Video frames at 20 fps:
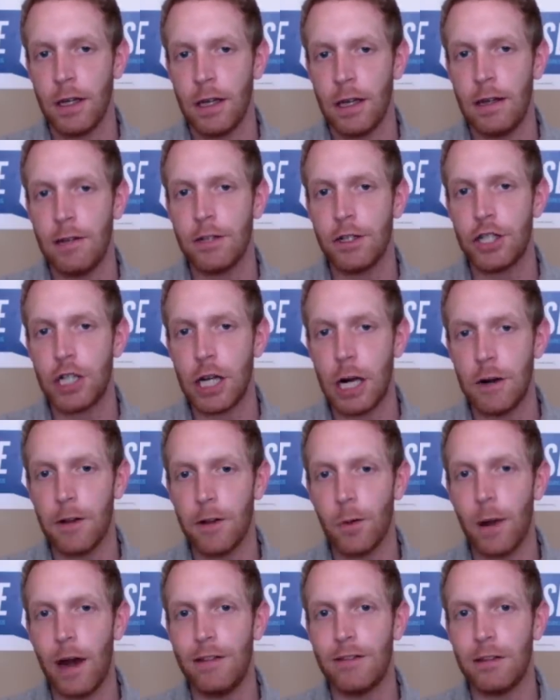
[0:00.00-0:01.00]
He's the chair of
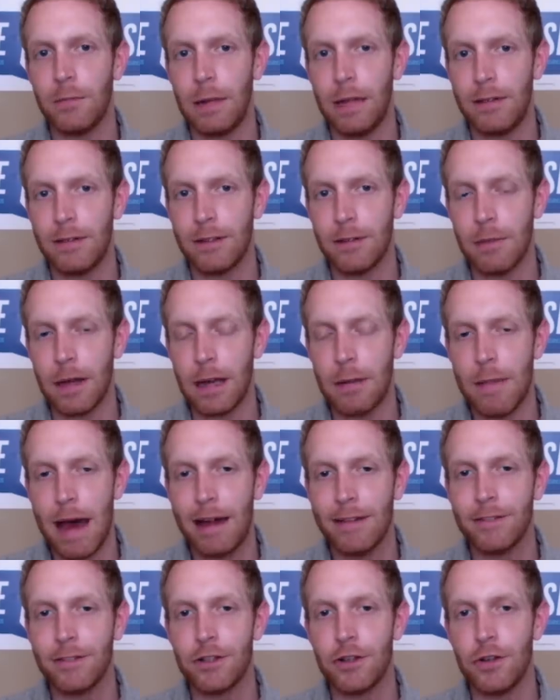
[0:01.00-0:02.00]
the Ways and Means Committee.
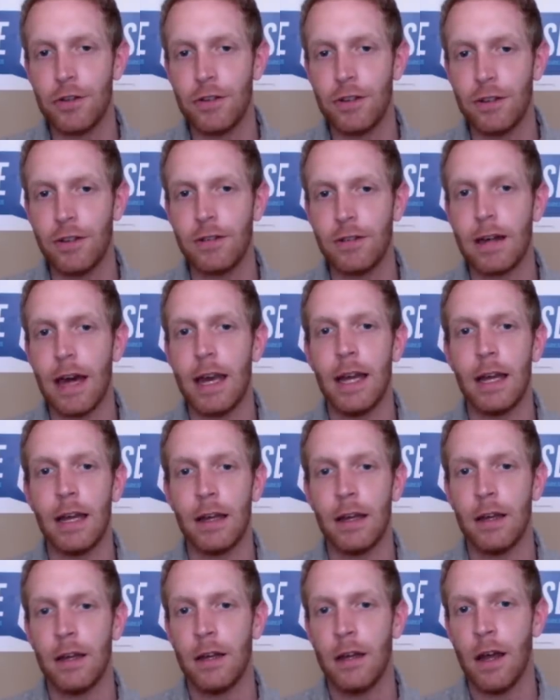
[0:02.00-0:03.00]
Massachusetts is
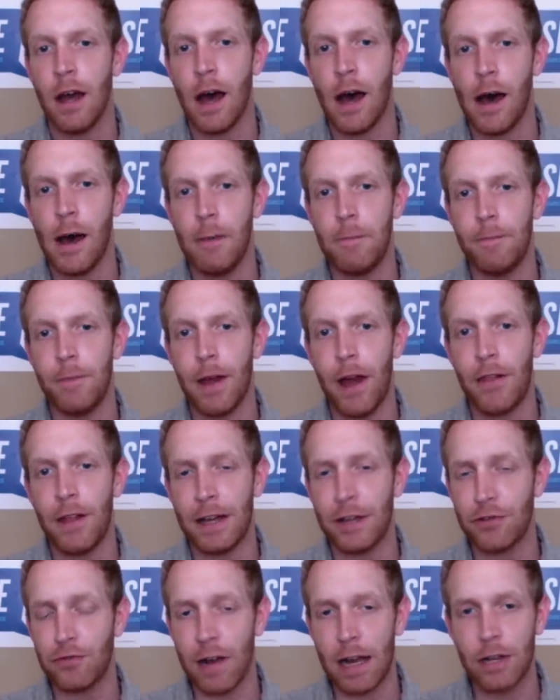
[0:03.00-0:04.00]
getting, um, I
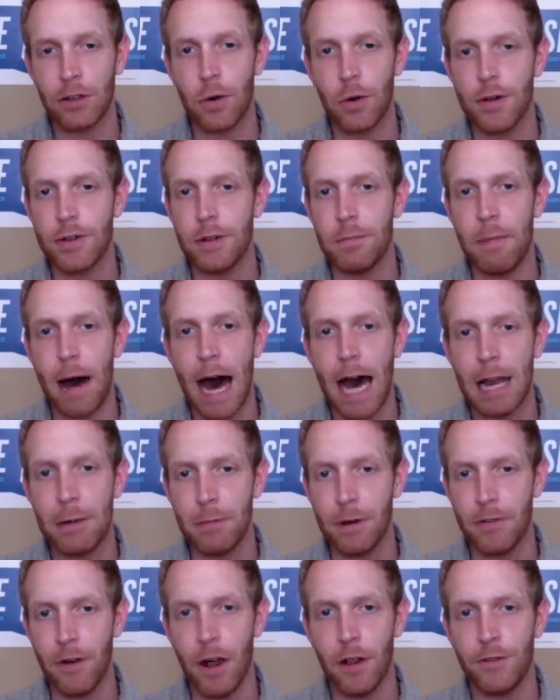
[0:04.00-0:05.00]
think, is ranked towards the
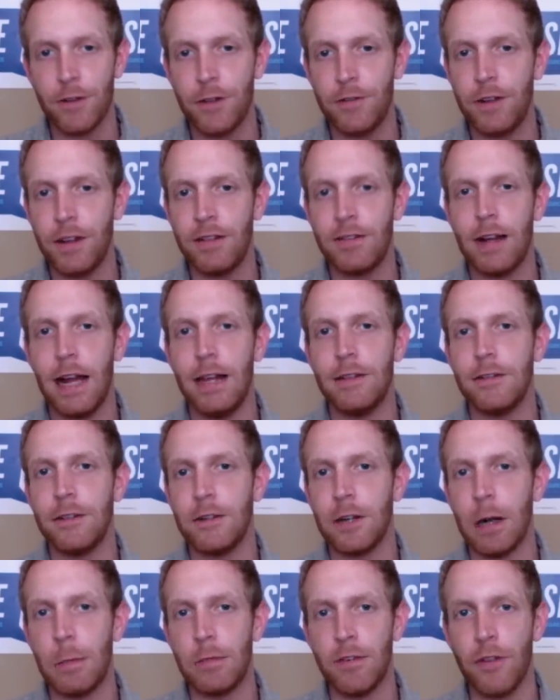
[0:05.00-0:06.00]
bottom of all 50 states in
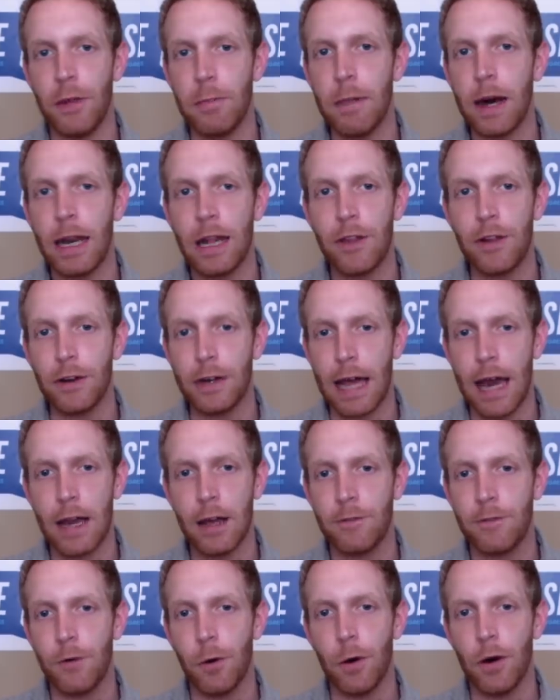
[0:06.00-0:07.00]
terms of the money they're
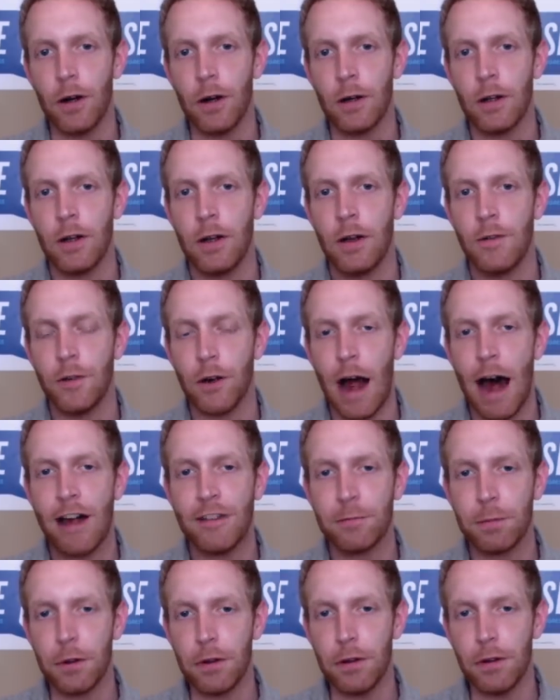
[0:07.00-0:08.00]
getting for, for
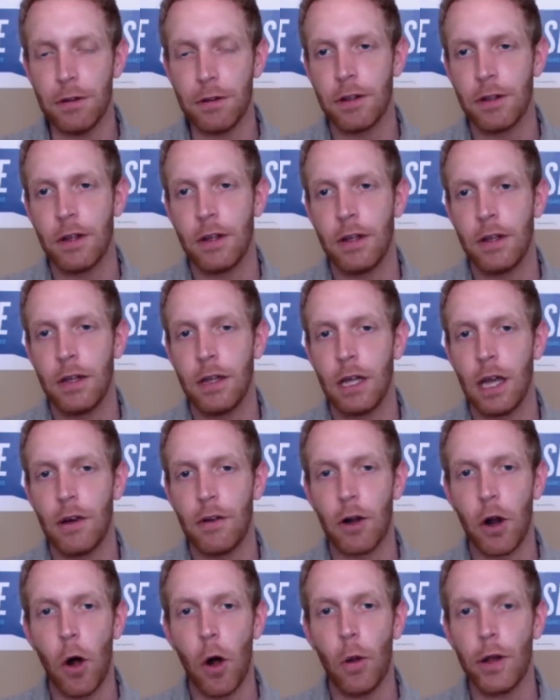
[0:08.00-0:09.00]
hospitals.
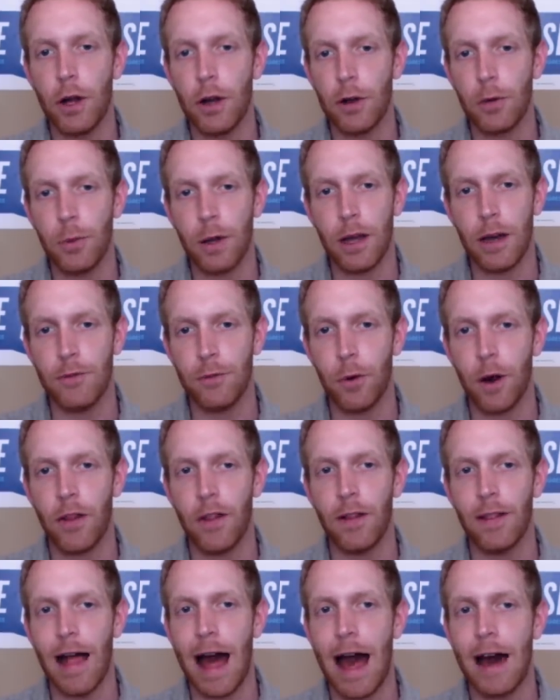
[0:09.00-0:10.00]
Here in Holyoke, we have one of
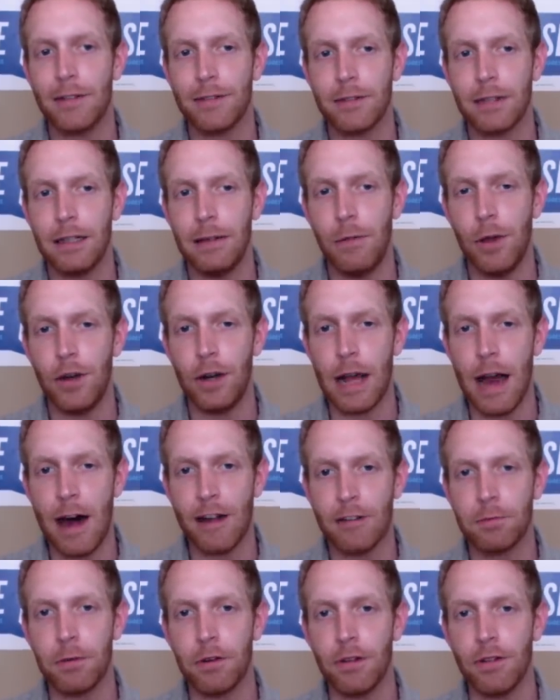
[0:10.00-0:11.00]
the last community
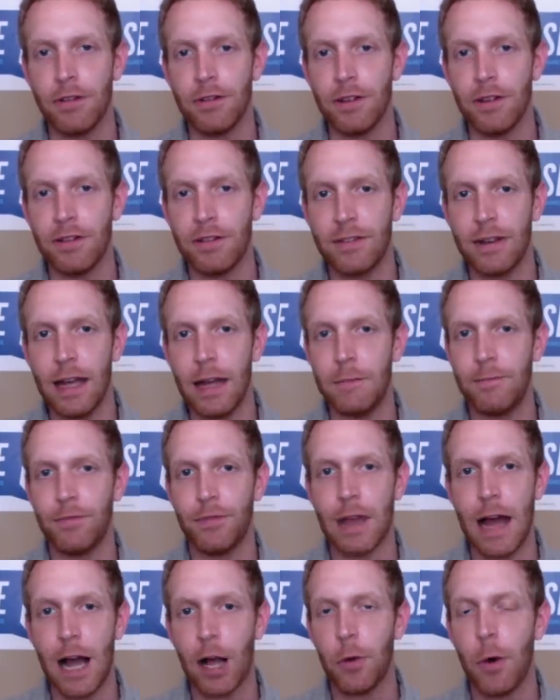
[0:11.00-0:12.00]
hospitals in the state,
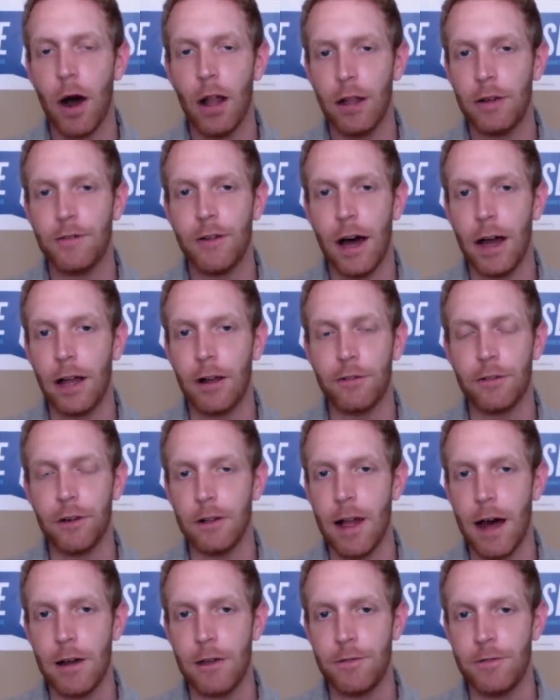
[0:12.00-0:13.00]
not qualifying for
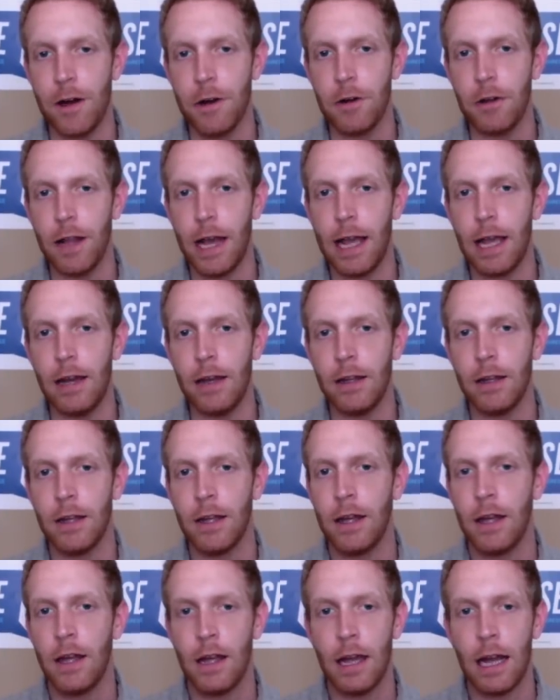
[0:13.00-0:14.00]
a lot of federal aid.
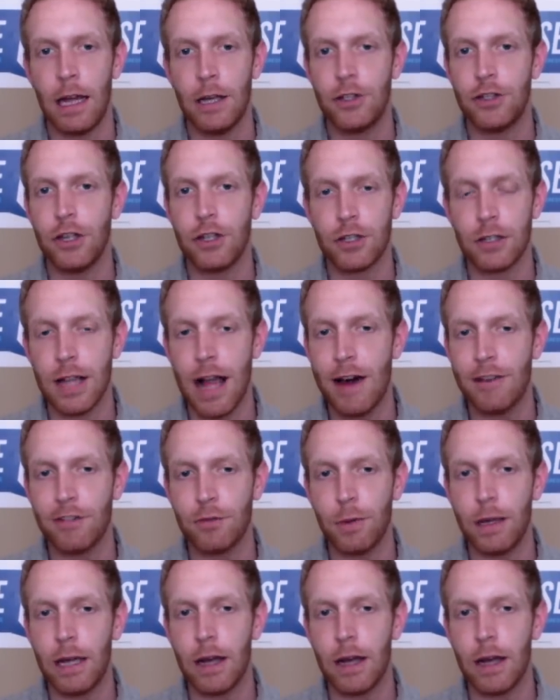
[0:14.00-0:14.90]
Mm-hmm. And just last mm-hmm.